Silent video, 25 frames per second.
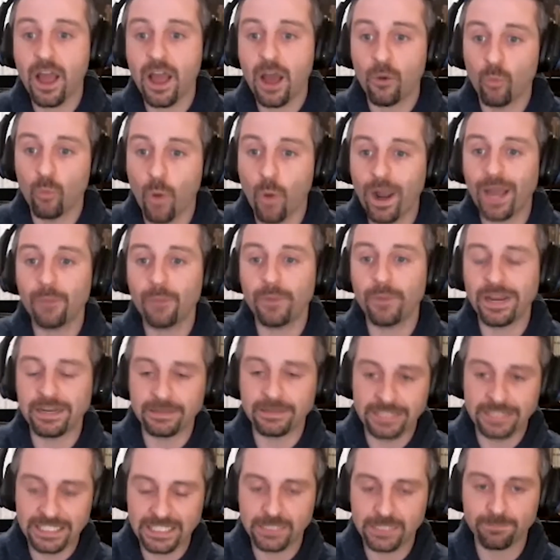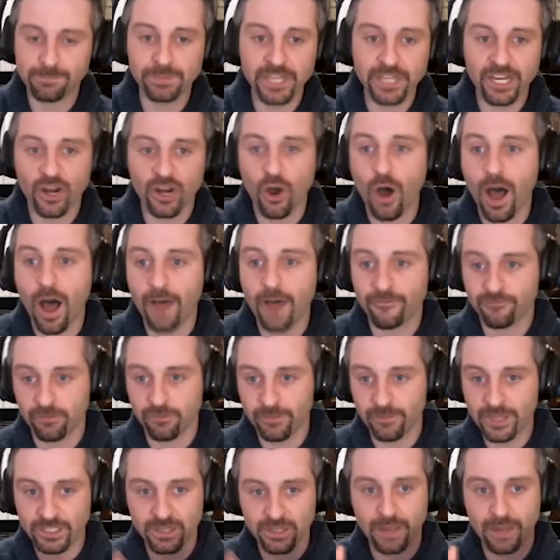what can we split off
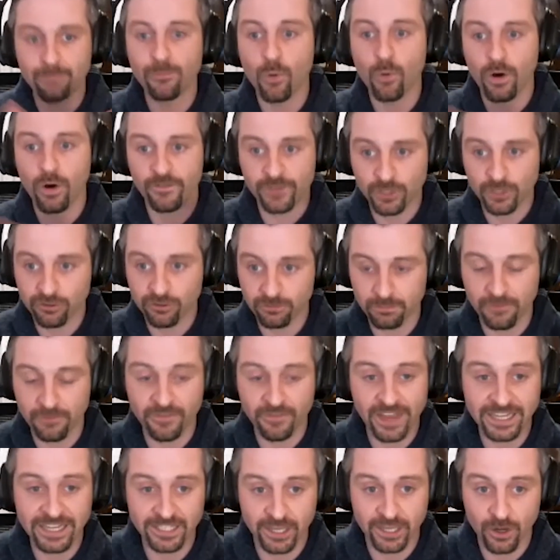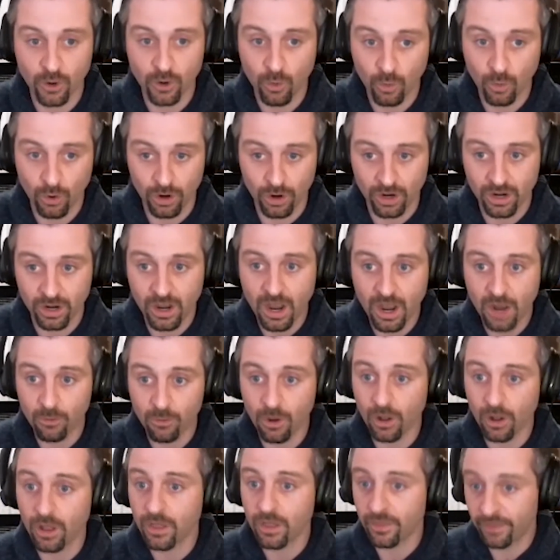from this amorphous group of things that don't work?
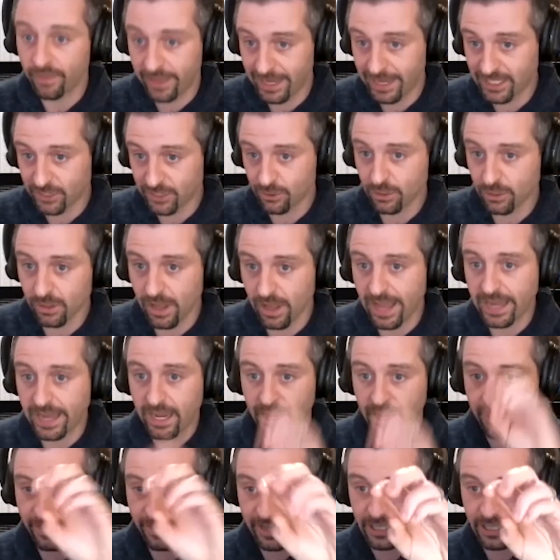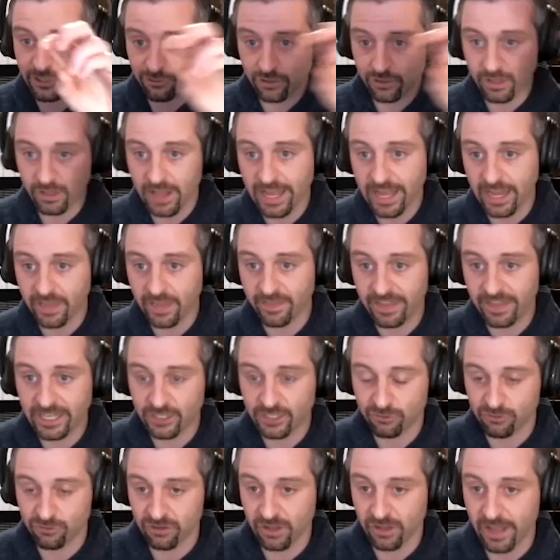Well, these are alike, these are alike,
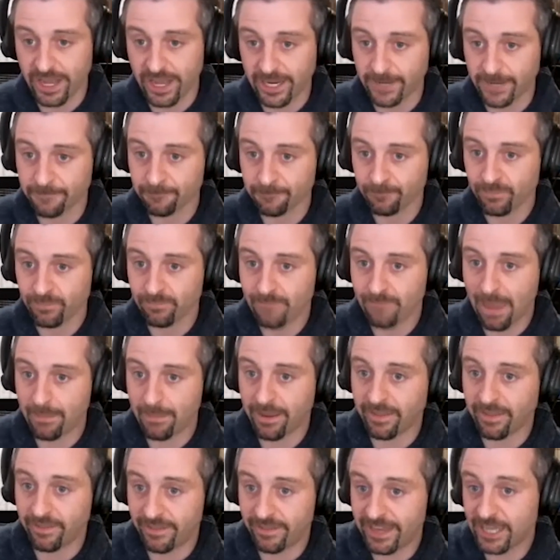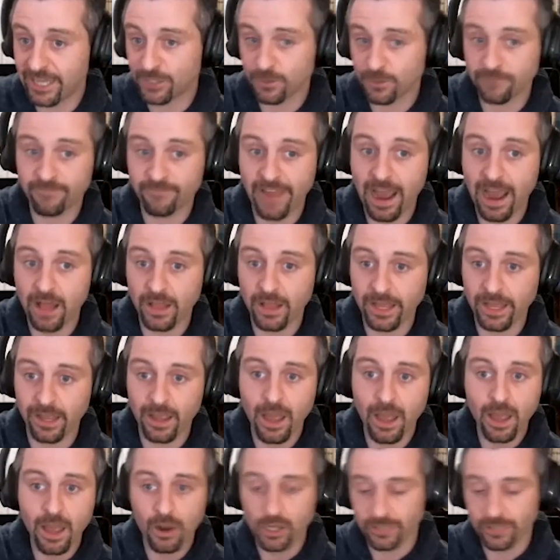these are alike. Maybe these are failing
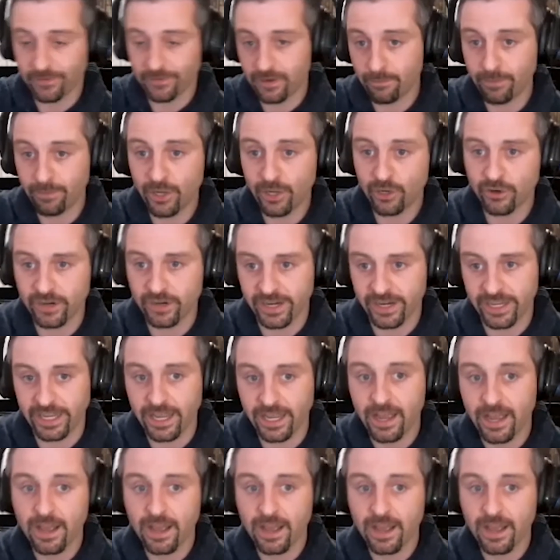because of an impurity.